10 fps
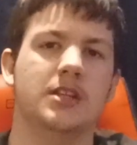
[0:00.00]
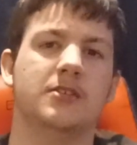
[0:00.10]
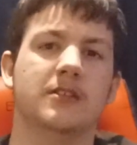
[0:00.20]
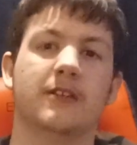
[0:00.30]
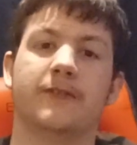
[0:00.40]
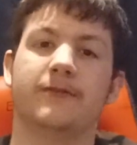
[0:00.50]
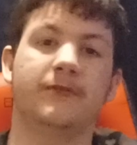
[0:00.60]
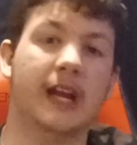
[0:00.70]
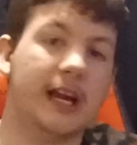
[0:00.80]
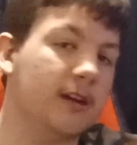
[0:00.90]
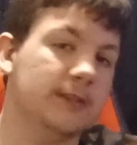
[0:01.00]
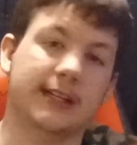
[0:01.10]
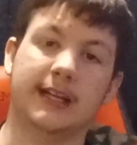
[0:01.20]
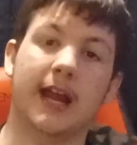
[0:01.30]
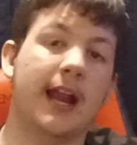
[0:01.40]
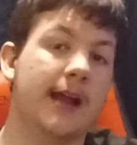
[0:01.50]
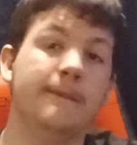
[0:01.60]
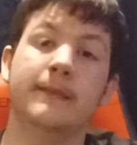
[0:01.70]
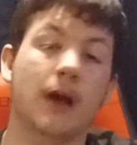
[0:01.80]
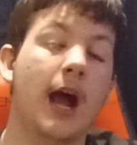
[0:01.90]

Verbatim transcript: so they're very and I'm